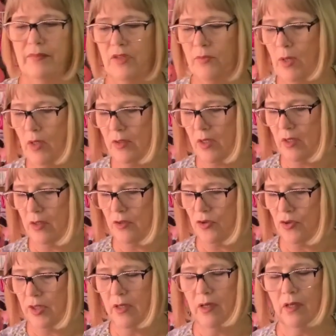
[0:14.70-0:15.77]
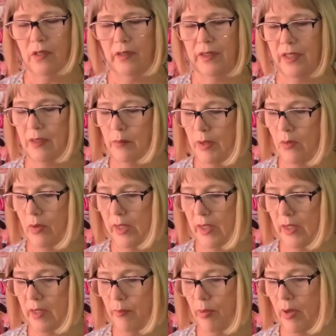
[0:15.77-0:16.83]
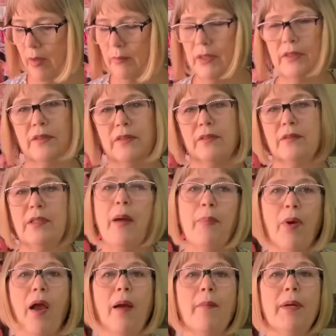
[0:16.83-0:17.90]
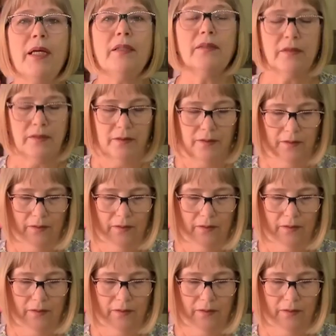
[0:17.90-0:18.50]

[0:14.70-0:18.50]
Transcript: small Dollar Tree haul. It'll be quick, I promise. I promise!